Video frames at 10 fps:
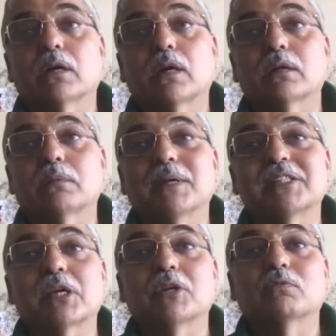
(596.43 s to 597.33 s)
And the
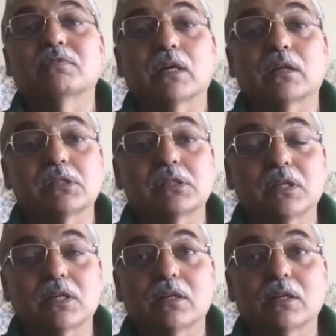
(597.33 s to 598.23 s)
best sign of that is
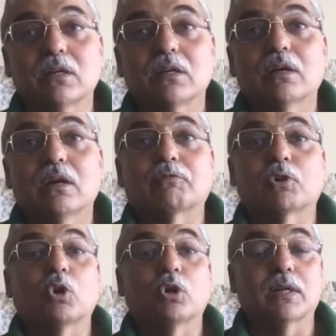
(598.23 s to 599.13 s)
that after a
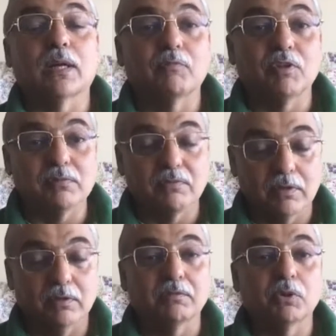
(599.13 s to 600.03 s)
long time,
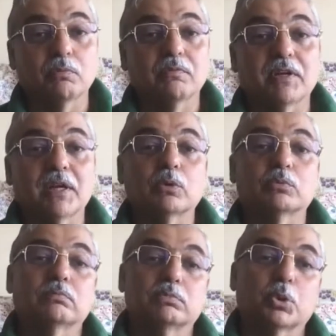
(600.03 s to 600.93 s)
we're
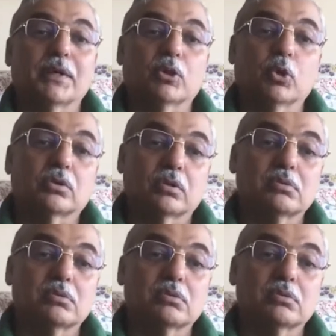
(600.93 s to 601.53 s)
now showing growth.